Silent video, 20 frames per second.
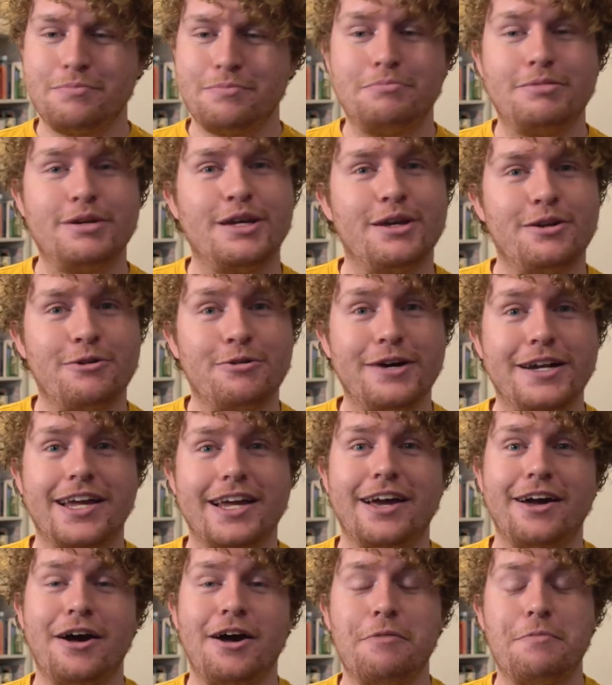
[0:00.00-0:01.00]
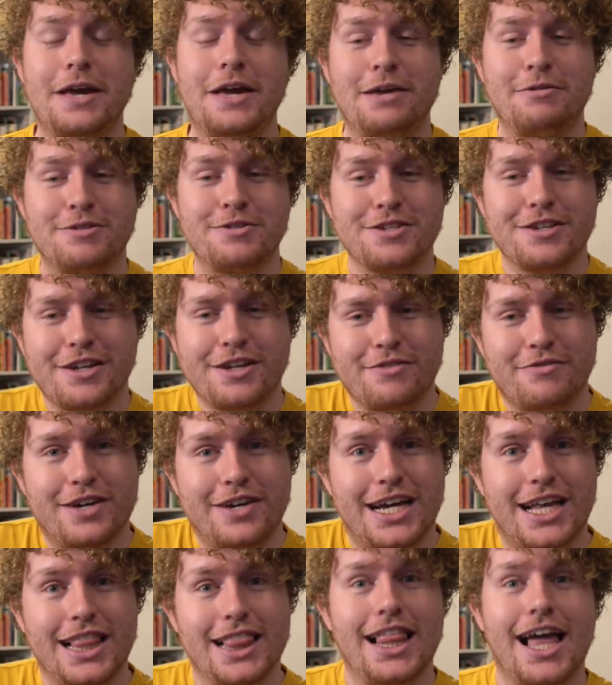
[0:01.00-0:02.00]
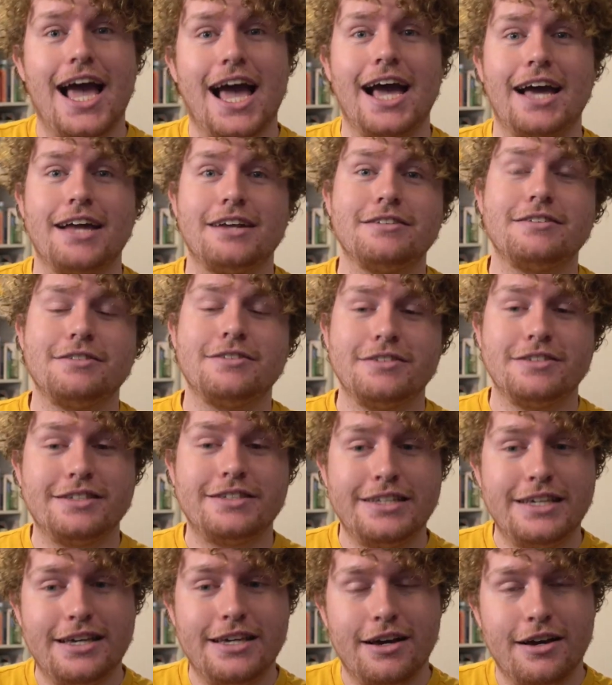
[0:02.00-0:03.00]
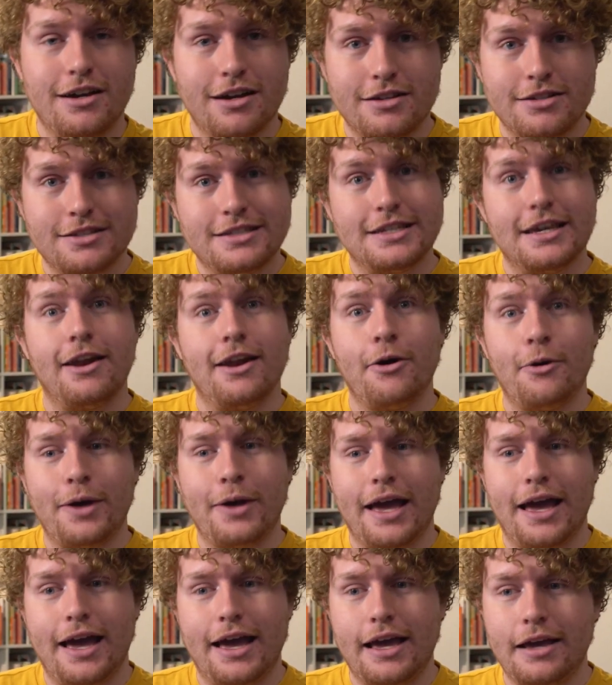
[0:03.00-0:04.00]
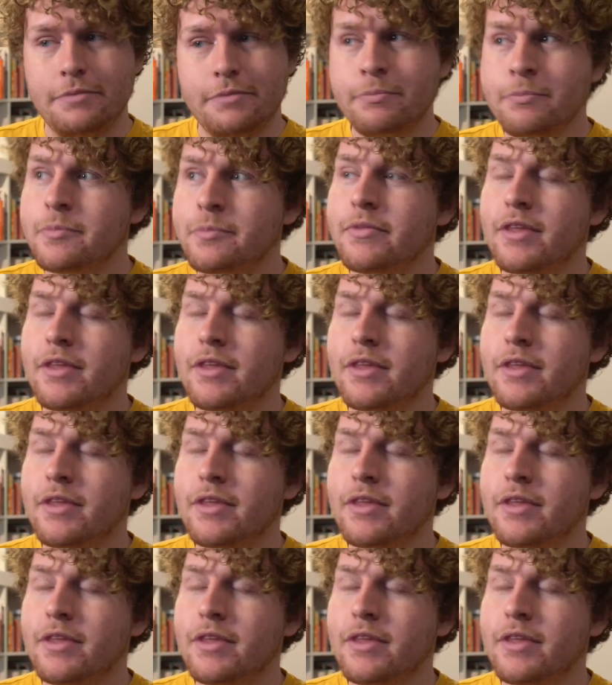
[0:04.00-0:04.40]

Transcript: be annoyed at her, but he was just kind of glad to see her still okay.